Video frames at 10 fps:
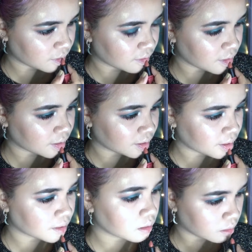in the
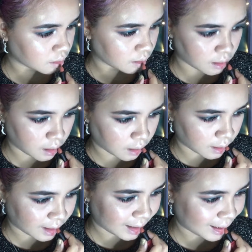shade
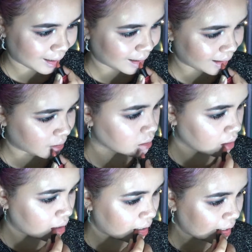Philippines that's a
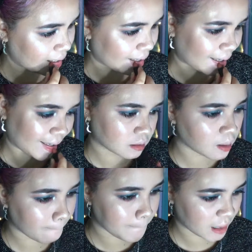perfect
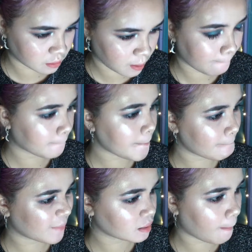
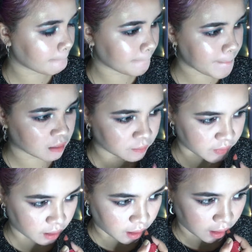rusty orange
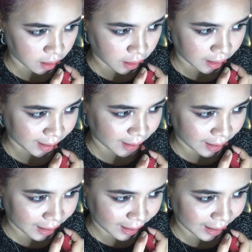color
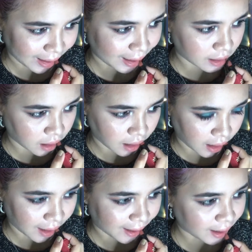that I really
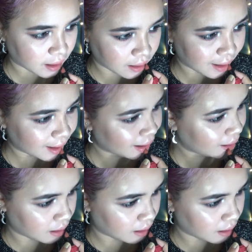love and